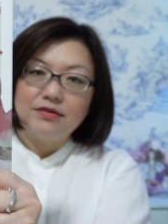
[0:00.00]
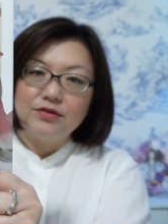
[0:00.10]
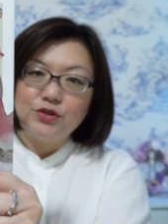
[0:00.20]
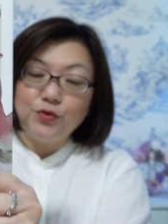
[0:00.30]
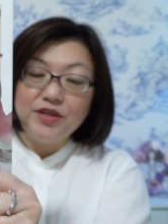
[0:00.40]

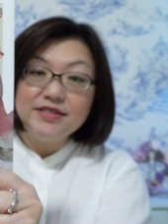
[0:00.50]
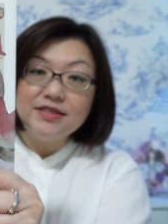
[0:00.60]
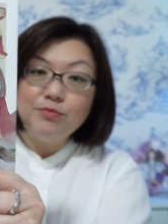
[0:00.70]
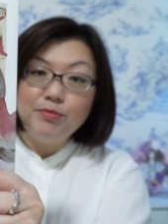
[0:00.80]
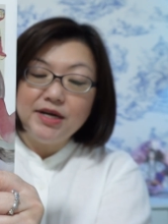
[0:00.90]
So this
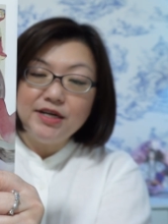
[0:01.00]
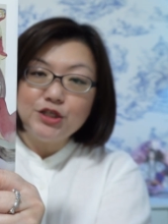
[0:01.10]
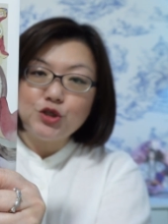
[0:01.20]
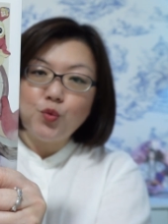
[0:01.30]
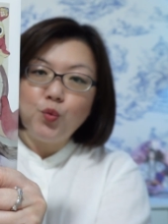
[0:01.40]
is
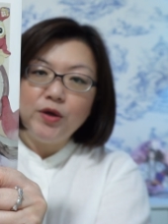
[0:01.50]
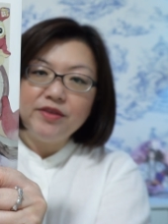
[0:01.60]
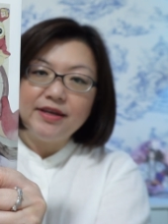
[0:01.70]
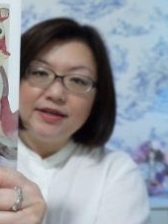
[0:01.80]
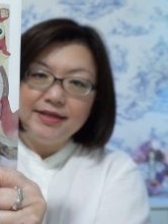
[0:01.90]
merch with
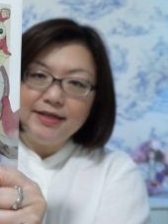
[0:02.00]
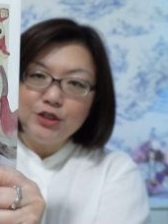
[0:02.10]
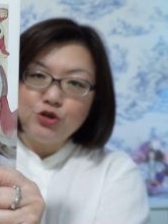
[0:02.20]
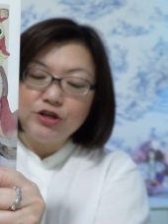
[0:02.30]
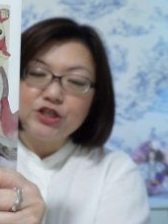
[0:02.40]
an
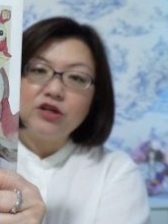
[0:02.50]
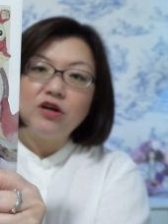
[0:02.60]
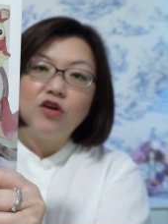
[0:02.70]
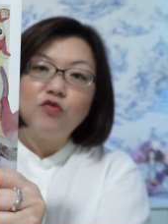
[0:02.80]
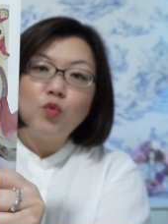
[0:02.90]
illustration
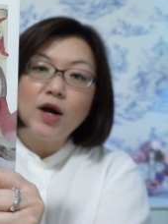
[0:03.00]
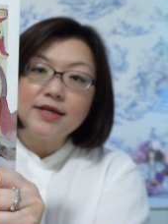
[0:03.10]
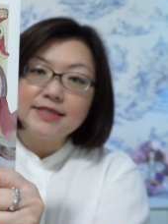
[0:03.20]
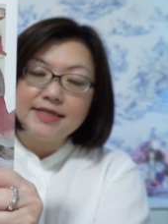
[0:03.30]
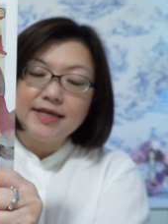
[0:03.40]
of Wang
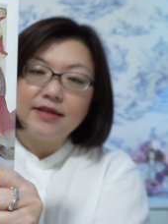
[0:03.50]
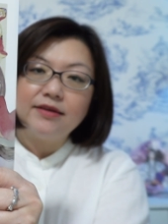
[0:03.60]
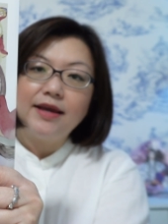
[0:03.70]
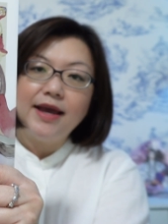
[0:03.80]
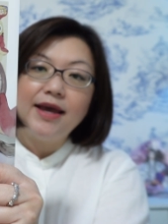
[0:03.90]
Xian
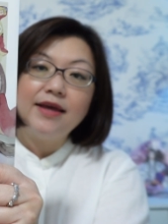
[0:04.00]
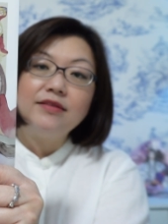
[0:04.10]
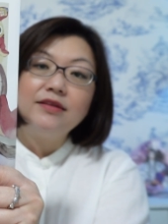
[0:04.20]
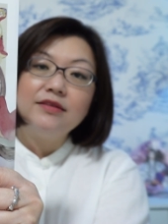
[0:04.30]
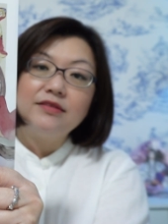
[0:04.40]

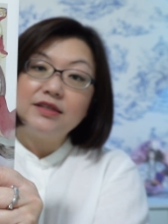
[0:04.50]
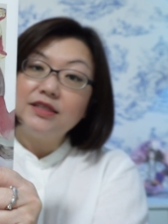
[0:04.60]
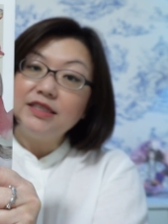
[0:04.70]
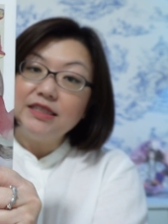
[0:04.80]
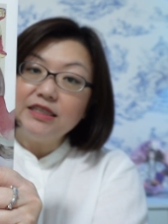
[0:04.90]
and the
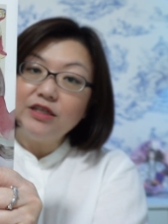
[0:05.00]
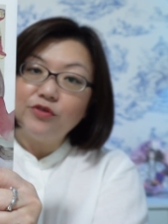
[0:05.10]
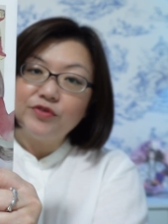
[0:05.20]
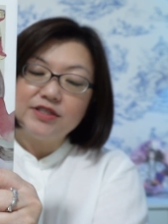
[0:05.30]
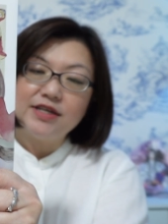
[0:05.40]
year
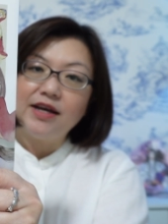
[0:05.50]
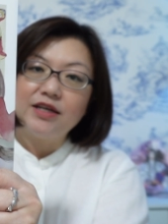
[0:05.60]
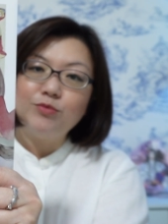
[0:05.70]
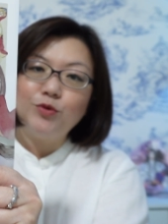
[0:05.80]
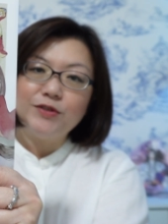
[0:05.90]
of the
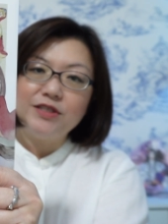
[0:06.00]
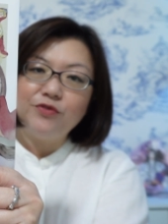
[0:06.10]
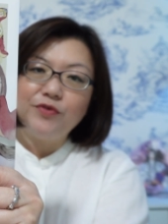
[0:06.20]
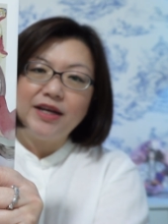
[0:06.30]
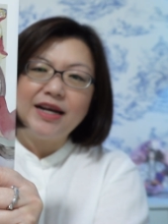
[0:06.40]
tiger
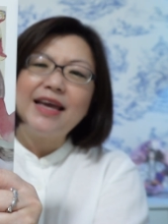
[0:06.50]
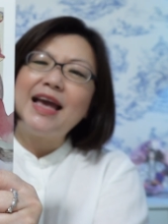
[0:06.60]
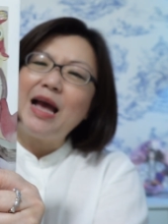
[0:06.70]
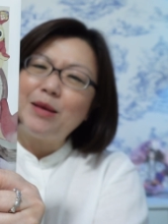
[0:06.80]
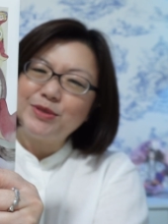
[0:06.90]
motif and I
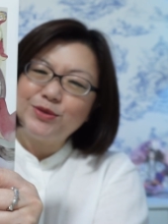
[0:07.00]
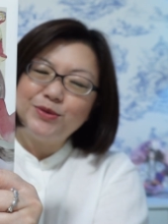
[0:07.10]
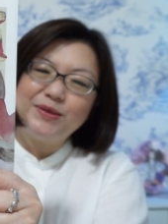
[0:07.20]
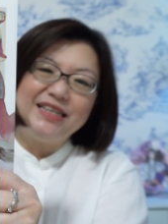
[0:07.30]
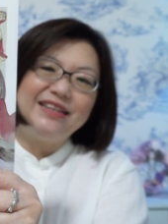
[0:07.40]

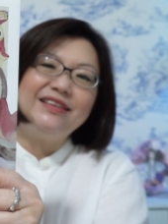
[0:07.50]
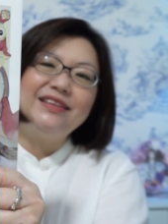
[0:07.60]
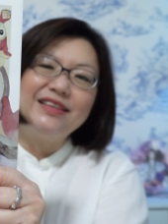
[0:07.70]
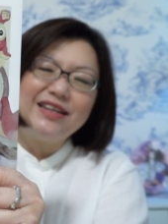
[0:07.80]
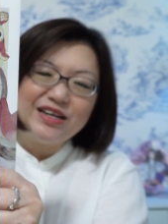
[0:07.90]
absolutely
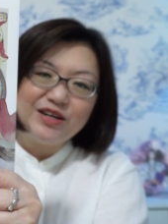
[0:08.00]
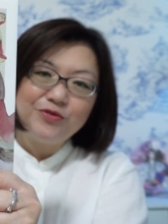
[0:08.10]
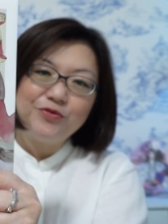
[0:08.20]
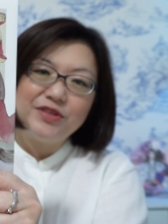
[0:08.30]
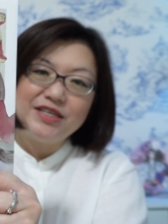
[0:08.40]

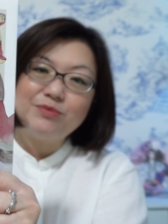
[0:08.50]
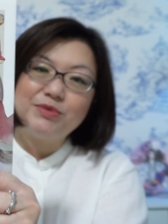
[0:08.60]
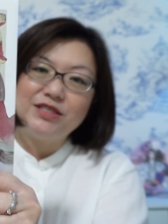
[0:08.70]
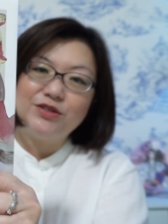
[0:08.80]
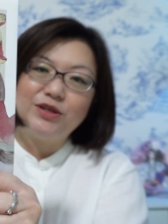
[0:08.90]
love this
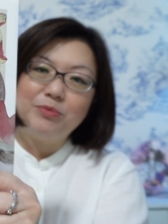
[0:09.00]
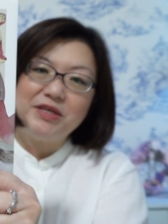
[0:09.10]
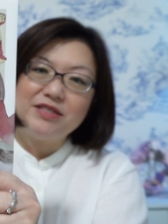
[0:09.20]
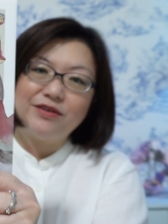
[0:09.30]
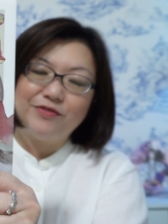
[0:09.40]
particular
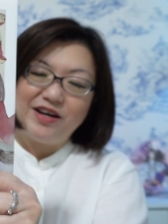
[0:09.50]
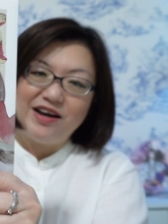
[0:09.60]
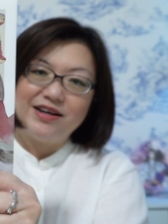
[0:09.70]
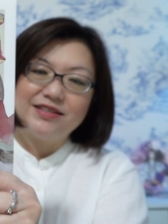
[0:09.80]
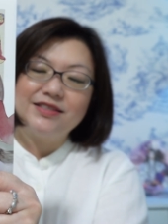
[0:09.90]
piece of
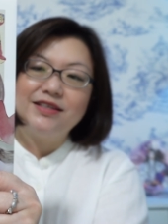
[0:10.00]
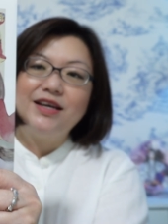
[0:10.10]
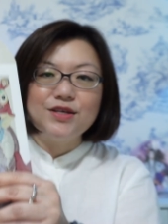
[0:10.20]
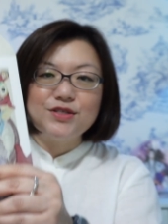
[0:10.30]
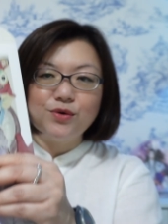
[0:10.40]
art.
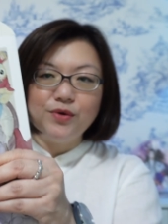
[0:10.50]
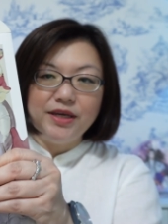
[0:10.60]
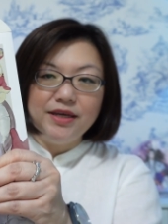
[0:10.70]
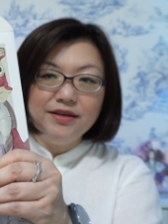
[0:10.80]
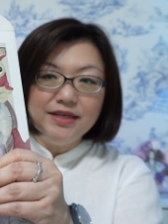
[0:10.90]
So
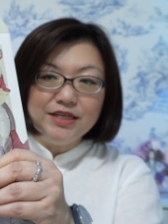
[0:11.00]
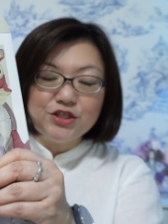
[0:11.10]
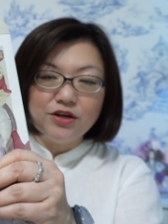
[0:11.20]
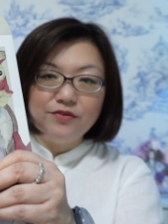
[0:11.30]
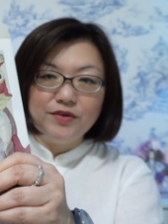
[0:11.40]
in
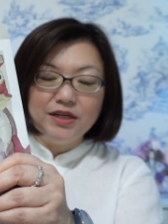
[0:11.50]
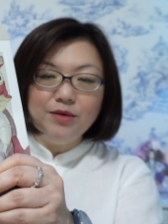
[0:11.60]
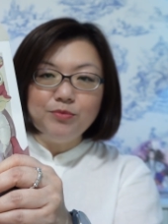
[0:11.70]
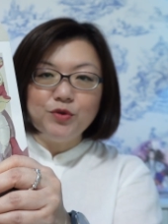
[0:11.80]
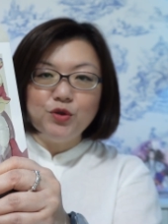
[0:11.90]
each
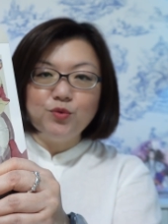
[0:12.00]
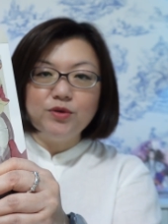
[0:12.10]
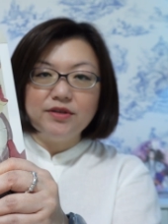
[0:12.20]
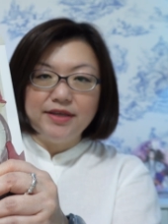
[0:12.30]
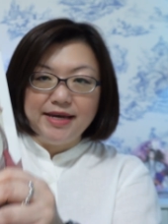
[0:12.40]
envelope you
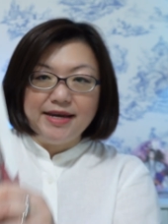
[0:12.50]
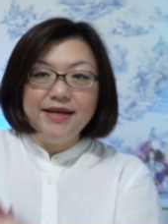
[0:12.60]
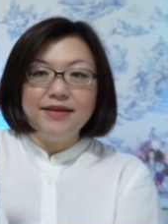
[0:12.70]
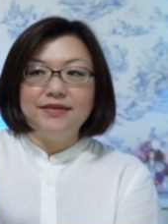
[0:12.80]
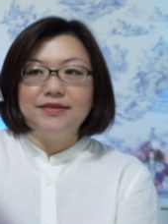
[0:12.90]
will
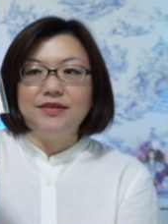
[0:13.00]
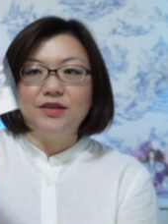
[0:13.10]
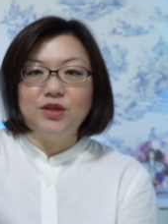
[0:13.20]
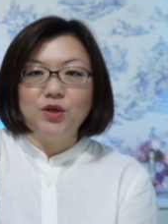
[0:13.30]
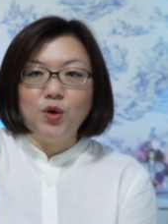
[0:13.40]
get
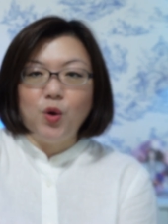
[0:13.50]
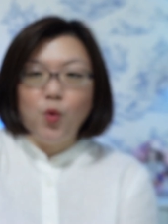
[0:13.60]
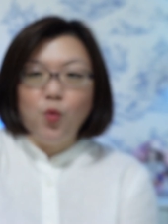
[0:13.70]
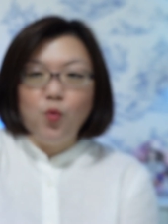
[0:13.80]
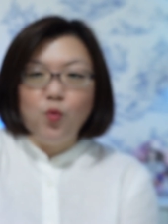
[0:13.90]

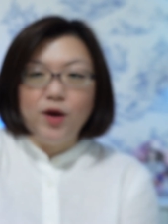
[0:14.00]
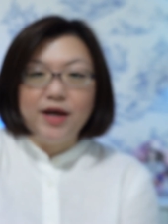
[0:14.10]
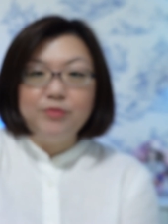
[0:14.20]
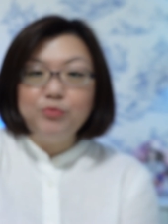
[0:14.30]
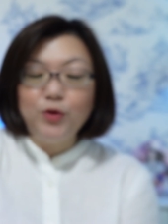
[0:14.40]

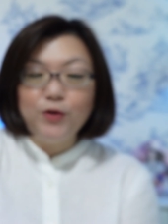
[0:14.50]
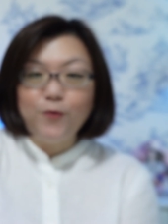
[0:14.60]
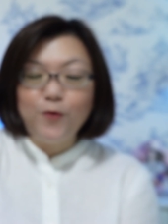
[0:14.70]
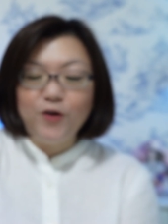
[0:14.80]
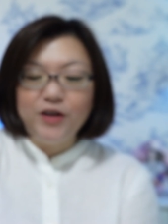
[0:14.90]
one
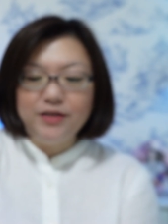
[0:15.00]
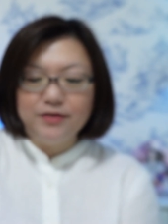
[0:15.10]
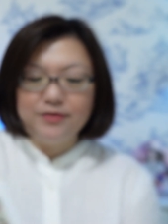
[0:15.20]
Polaroid,